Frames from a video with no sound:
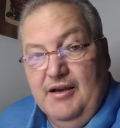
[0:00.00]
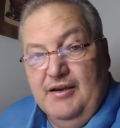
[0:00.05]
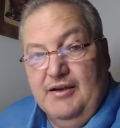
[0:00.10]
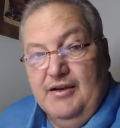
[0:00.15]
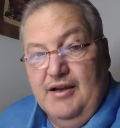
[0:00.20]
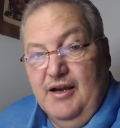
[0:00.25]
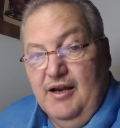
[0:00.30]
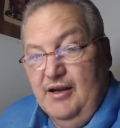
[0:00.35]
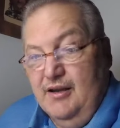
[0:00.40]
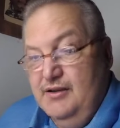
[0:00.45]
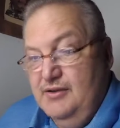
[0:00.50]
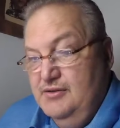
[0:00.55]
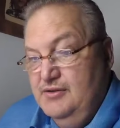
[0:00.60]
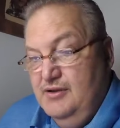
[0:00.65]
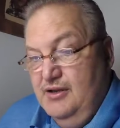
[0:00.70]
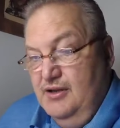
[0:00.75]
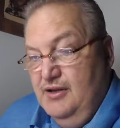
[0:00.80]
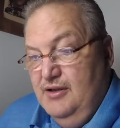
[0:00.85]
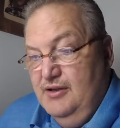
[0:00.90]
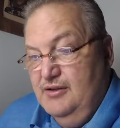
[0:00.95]

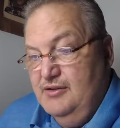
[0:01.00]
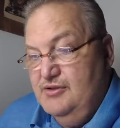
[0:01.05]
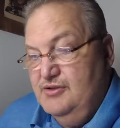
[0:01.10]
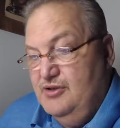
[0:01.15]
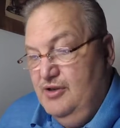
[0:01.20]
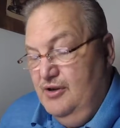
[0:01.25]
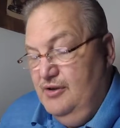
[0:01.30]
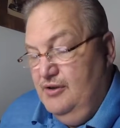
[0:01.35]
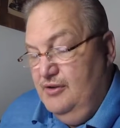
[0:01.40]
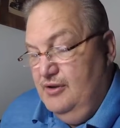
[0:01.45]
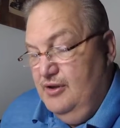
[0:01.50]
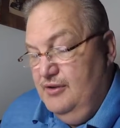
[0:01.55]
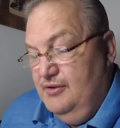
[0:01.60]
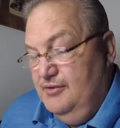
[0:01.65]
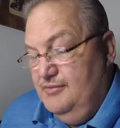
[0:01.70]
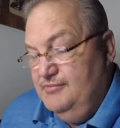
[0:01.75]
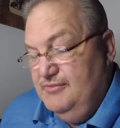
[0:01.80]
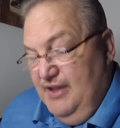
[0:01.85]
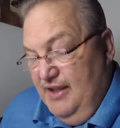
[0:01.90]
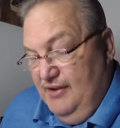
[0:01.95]
God
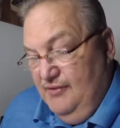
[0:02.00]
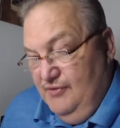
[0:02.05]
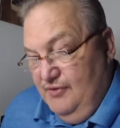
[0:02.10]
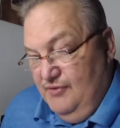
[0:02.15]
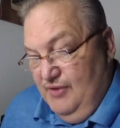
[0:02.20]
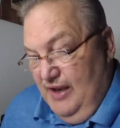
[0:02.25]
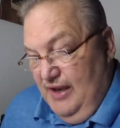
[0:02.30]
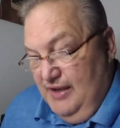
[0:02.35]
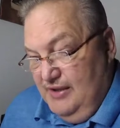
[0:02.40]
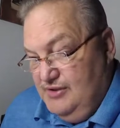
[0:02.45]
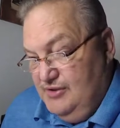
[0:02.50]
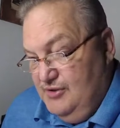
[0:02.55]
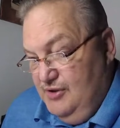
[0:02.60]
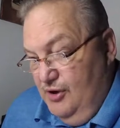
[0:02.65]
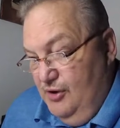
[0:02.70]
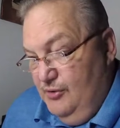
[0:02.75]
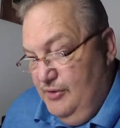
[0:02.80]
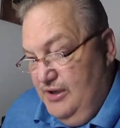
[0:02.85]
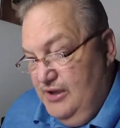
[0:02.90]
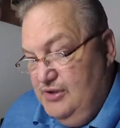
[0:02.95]
saw David has
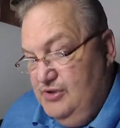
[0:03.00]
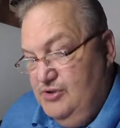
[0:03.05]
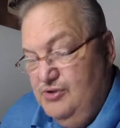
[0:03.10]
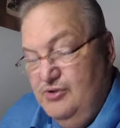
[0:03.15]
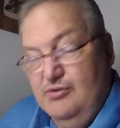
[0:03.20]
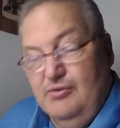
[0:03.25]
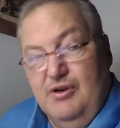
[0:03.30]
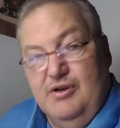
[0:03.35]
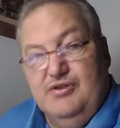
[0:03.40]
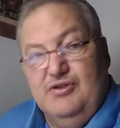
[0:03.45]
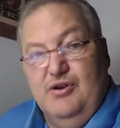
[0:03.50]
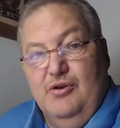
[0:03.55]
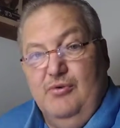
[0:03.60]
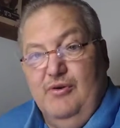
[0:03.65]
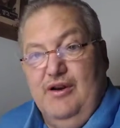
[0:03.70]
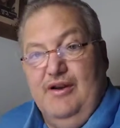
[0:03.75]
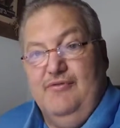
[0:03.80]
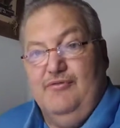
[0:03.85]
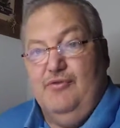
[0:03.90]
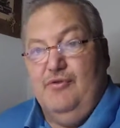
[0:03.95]
no issue
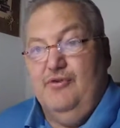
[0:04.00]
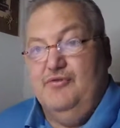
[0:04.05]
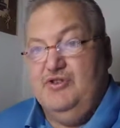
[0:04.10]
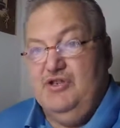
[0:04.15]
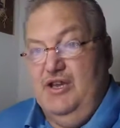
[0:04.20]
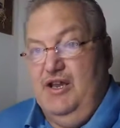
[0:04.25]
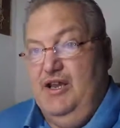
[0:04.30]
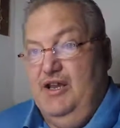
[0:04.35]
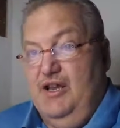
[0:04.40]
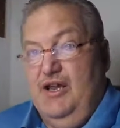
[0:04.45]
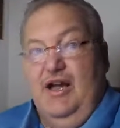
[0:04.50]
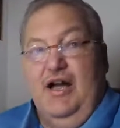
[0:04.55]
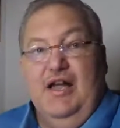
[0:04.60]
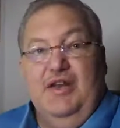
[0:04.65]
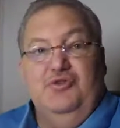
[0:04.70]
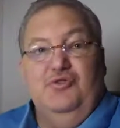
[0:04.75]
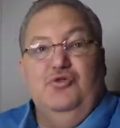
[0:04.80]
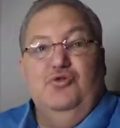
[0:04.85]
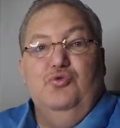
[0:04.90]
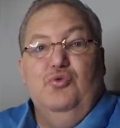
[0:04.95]
whatsoever of saying,
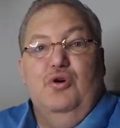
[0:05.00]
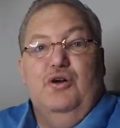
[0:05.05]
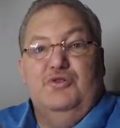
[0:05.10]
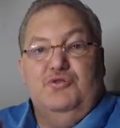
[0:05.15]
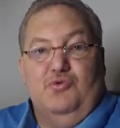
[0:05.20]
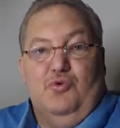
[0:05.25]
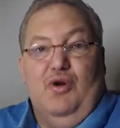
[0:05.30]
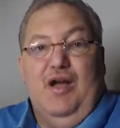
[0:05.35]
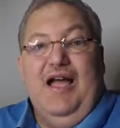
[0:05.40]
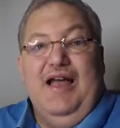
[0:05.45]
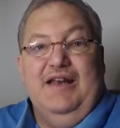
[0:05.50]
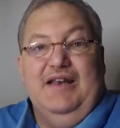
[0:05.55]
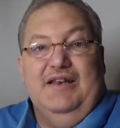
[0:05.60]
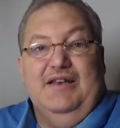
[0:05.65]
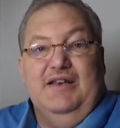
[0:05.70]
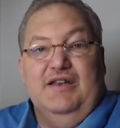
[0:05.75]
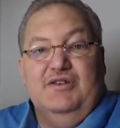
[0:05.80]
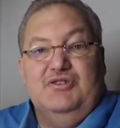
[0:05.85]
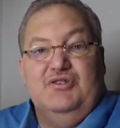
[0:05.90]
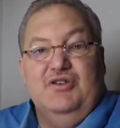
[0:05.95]
"God, do what's right
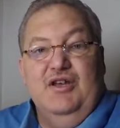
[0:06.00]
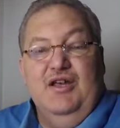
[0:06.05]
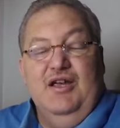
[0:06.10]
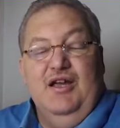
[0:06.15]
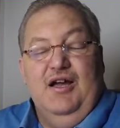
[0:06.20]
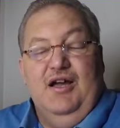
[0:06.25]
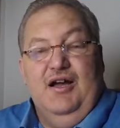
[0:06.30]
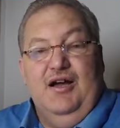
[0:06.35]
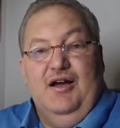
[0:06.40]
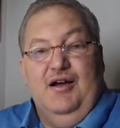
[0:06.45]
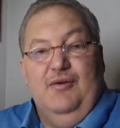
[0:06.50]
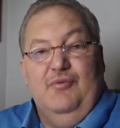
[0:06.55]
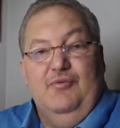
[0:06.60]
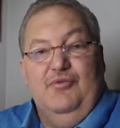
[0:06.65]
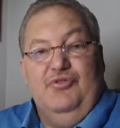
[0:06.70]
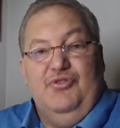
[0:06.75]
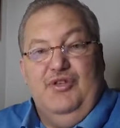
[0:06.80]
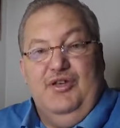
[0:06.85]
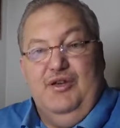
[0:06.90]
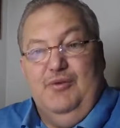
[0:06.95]
in this
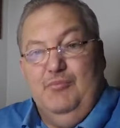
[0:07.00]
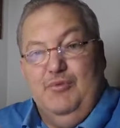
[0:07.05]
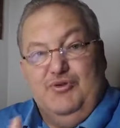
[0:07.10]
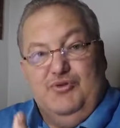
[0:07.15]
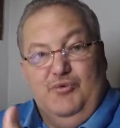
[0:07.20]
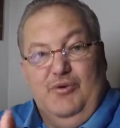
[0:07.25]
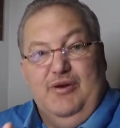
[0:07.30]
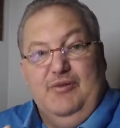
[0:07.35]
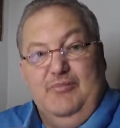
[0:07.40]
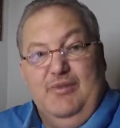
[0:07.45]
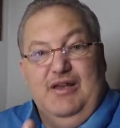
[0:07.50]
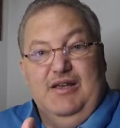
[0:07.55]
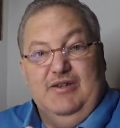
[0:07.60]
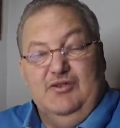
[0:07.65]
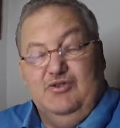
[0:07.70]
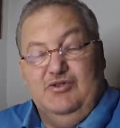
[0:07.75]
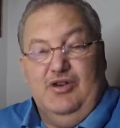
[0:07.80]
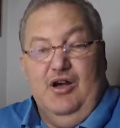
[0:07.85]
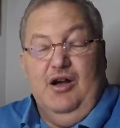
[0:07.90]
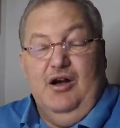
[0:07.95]
thing between me
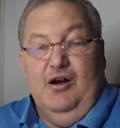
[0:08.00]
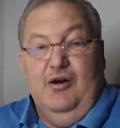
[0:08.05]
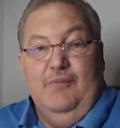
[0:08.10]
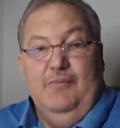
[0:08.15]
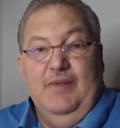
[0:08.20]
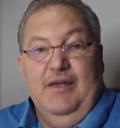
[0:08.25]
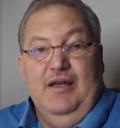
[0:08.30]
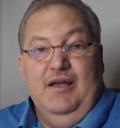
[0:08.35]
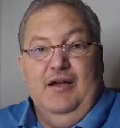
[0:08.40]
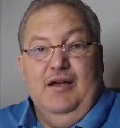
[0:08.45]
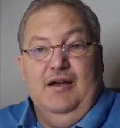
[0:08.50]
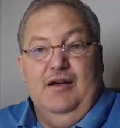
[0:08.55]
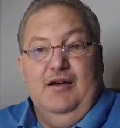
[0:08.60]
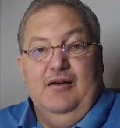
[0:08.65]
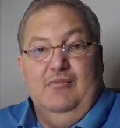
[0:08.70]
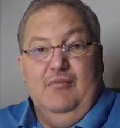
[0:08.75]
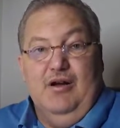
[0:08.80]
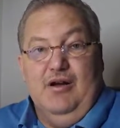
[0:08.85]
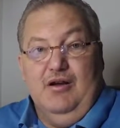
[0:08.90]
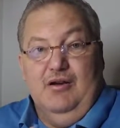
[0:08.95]
and Saul,"
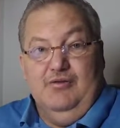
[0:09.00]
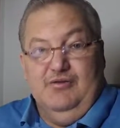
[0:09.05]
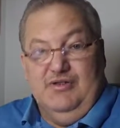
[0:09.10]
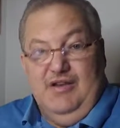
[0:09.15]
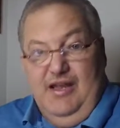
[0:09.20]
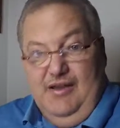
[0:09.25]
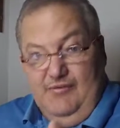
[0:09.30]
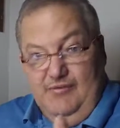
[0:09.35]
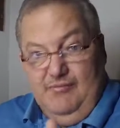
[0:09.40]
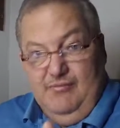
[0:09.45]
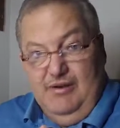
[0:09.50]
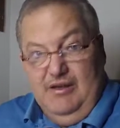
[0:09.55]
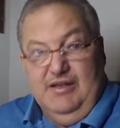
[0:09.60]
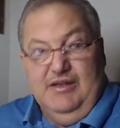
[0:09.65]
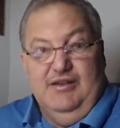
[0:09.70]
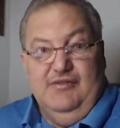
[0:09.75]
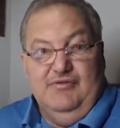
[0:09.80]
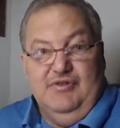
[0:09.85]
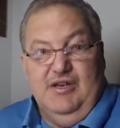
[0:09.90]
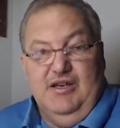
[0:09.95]
because David
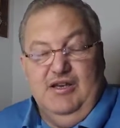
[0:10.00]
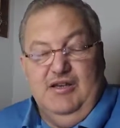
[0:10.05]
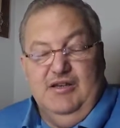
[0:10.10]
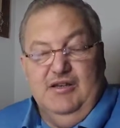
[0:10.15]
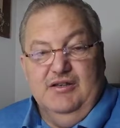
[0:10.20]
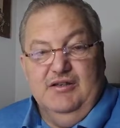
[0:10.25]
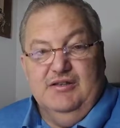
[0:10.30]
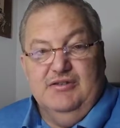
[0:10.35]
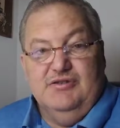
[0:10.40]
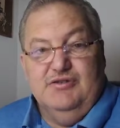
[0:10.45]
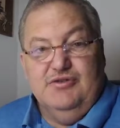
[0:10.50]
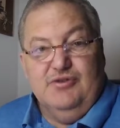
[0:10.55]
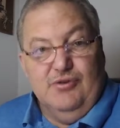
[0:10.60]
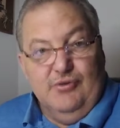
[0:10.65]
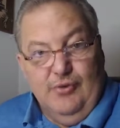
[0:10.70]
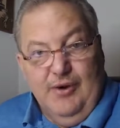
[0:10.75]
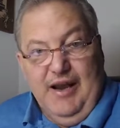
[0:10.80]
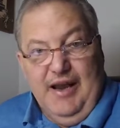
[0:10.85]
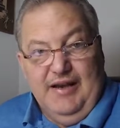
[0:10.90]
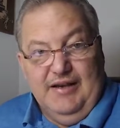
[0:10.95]
believes he is
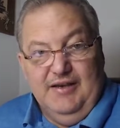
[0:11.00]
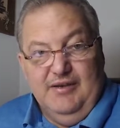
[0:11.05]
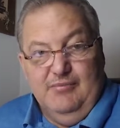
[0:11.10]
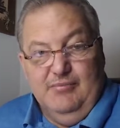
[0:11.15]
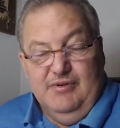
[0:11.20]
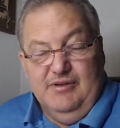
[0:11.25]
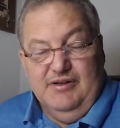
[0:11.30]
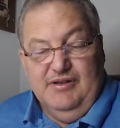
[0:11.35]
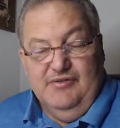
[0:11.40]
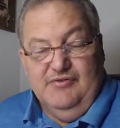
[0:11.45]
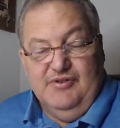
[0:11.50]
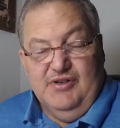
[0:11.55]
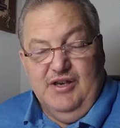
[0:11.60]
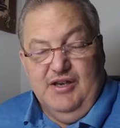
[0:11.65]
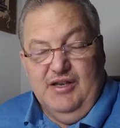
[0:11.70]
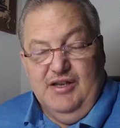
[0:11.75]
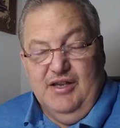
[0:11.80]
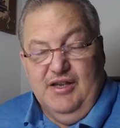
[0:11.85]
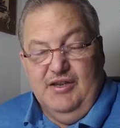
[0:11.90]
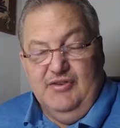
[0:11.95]
correct. He believes that
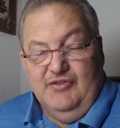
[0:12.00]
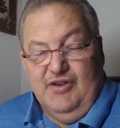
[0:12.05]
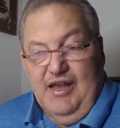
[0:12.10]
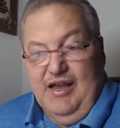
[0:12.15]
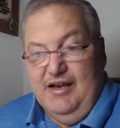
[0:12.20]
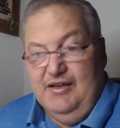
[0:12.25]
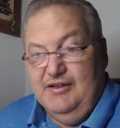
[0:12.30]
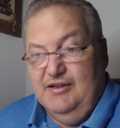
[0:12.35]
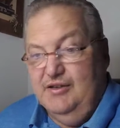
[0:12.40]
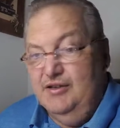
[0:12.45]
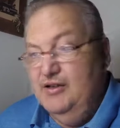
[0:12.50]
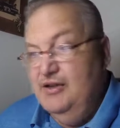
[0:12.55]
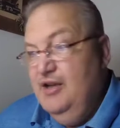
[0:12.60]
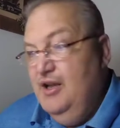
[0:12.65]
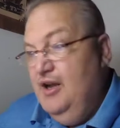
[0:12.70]
he has acted